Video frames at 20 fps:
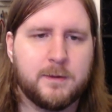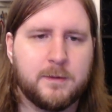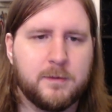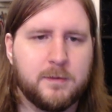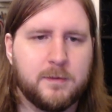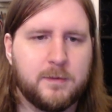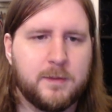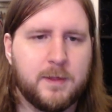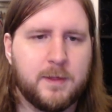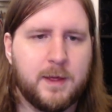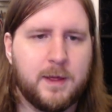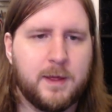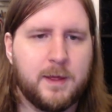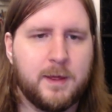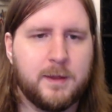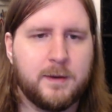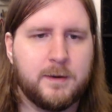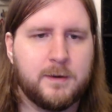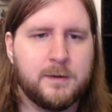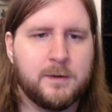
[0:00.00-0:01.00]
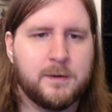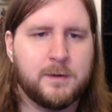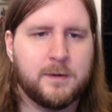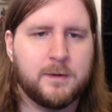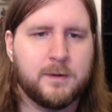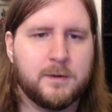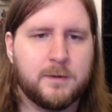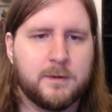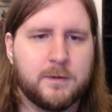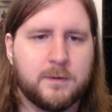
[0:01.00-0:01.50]
Then
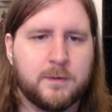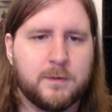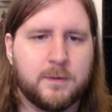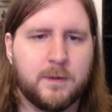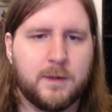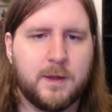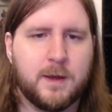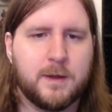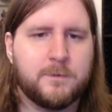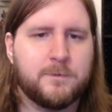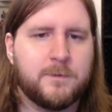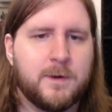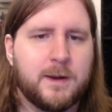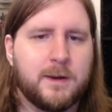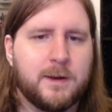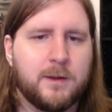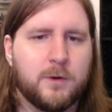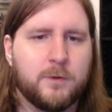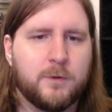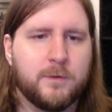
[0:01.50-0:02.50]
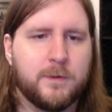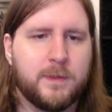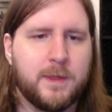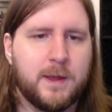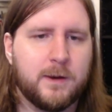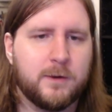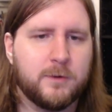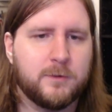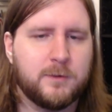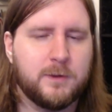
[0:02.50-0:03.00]
the god fighting over
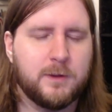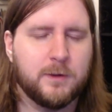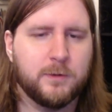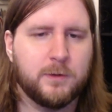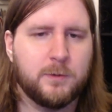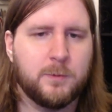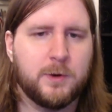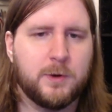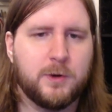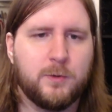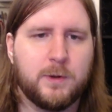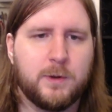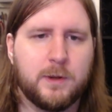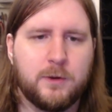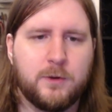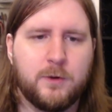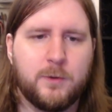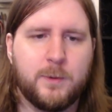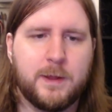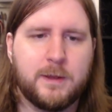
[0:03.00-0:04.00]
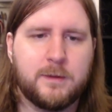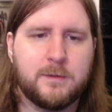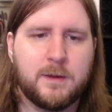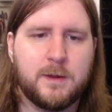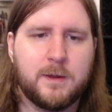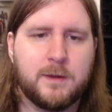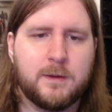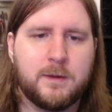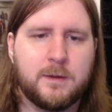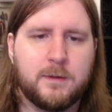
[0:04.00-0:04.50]
there's the only one who can do it.
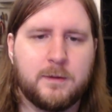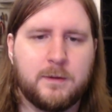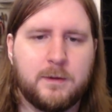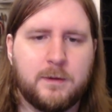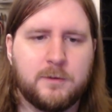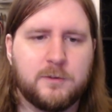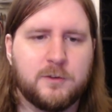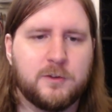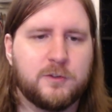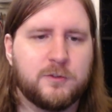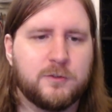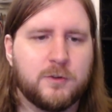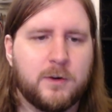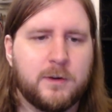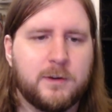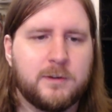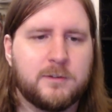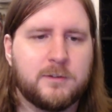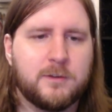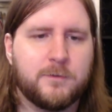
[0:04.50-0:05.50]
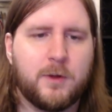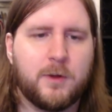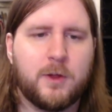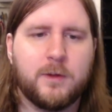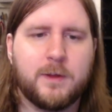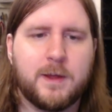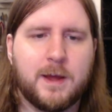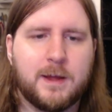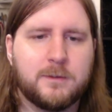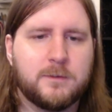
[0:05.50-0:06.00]
He's the strongest of
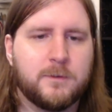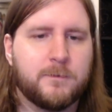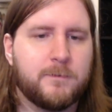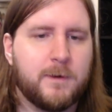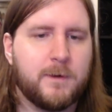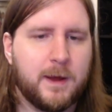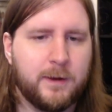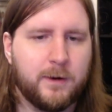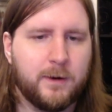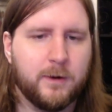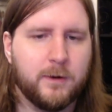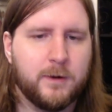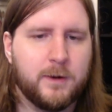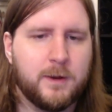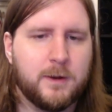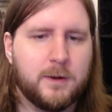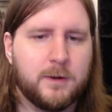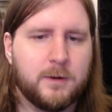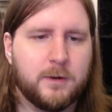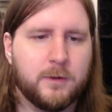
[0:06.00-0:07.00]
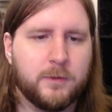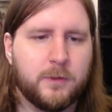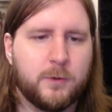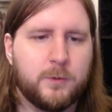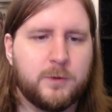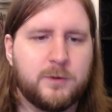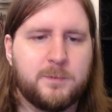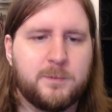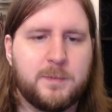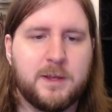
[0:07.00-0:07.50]
all gods of fire.
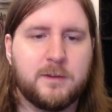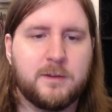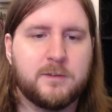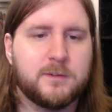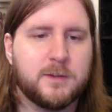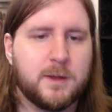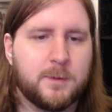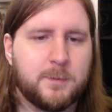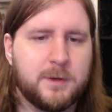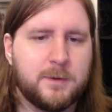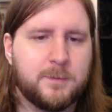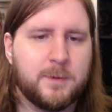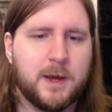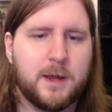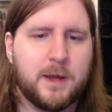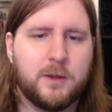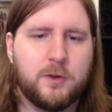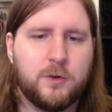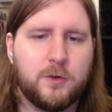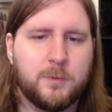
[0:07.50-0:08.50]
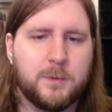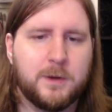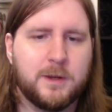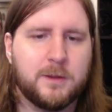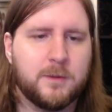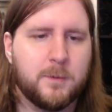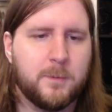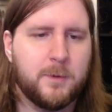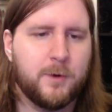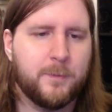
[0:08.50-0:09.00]
Although he's being summoned by a human
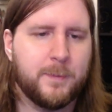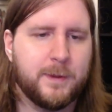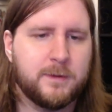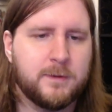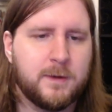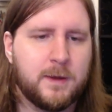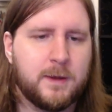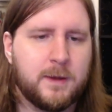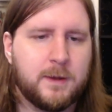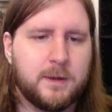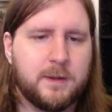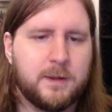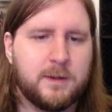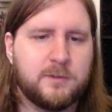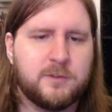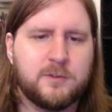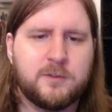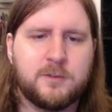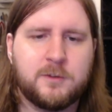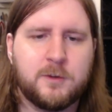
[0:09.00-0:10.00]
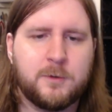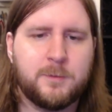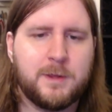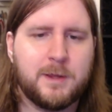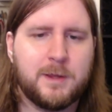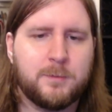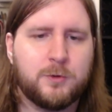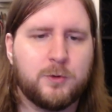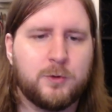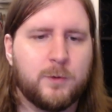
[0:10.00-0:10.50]
at the moment, he should still
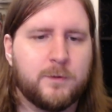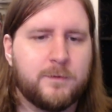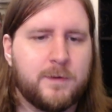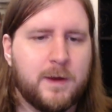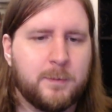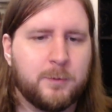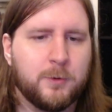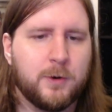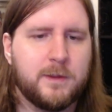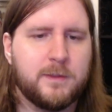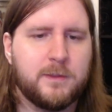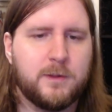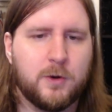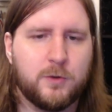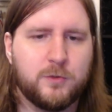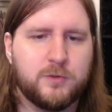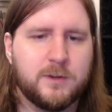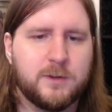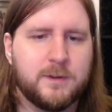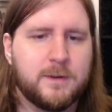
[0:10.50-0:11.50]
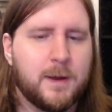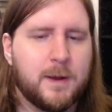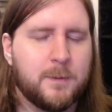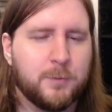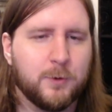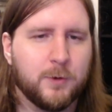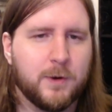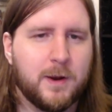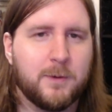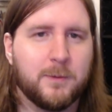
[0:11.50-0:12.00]
be able to evaporate the ocean
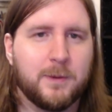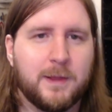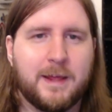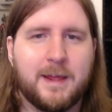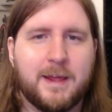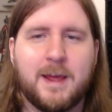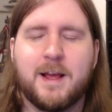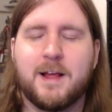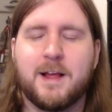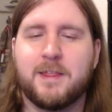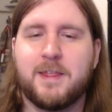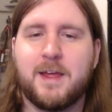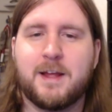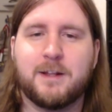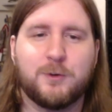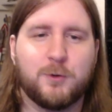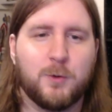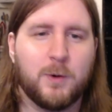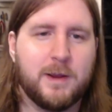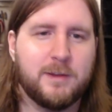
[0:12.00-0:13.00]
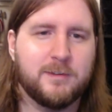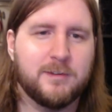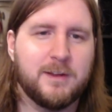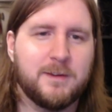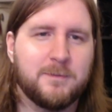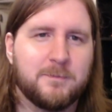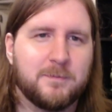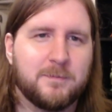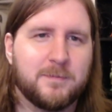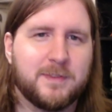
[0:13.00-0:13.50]
temporarily. That's
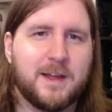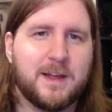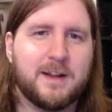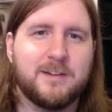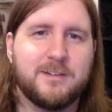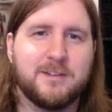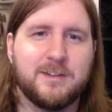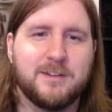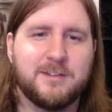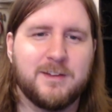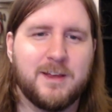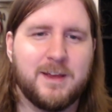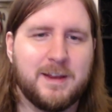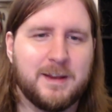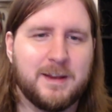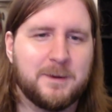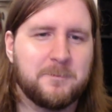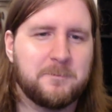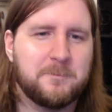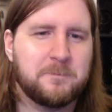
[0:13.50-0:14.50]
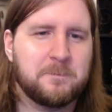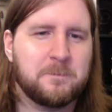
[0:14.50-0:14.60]
crazy. That is insane.